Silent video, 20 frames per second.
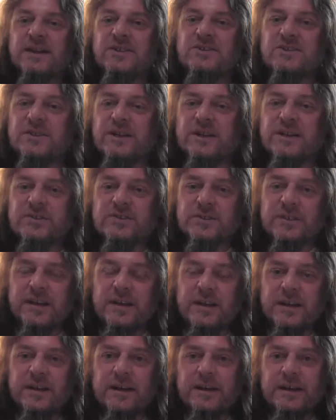Nigel Carter
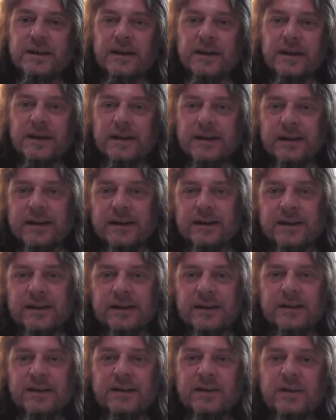again,
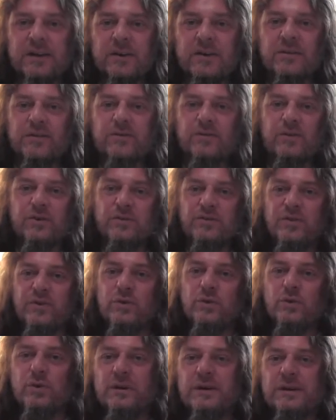here for a
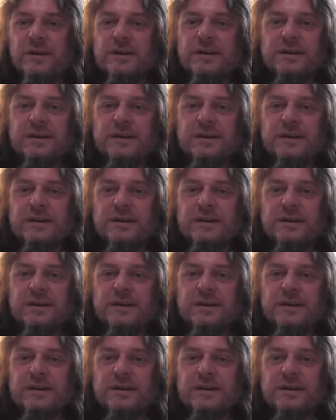few